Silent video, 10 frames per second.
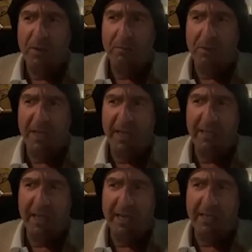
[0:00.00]
But then,
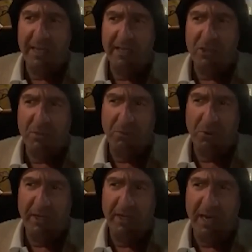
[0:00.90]
like, at some
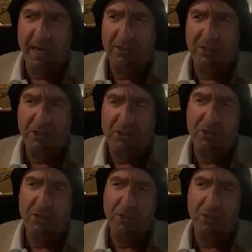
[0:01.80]
point, I
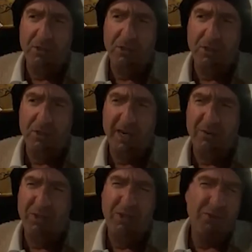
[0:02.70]

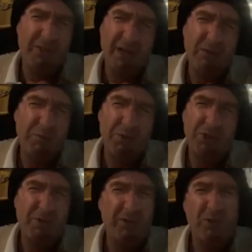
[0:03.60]
really don't think I was
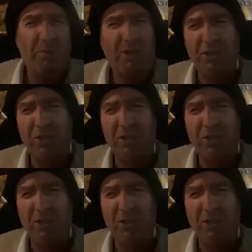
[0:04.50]
pushed around too much,